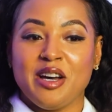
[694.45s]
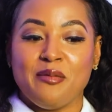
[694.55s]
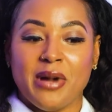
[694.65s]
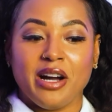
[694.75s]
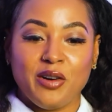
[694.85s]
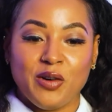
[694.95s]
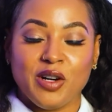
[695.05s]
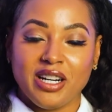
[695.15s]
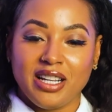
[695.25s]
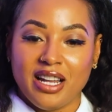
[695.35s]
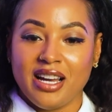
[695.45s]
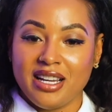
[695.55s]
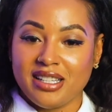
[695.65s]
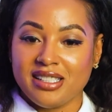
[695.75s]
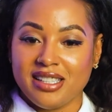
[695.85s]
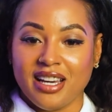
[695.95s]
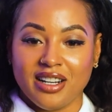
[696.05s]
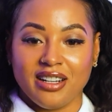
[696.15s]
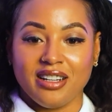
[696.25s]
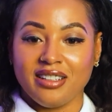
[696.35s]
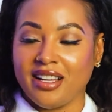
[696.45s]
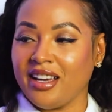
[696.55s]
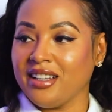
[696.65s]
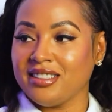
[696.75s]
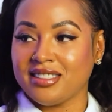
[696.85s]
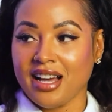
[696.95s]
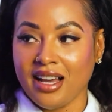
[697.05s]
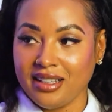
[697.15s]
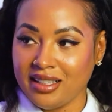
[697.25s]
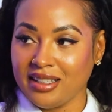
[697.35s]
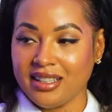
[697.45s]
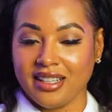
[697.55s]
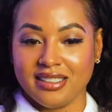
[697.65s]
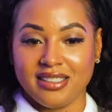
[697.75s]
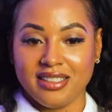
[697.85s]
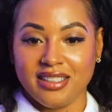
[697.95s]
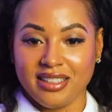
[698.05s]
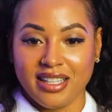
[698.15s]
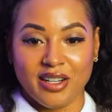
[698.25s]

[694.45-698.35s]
my core clients that are like solid, that's good.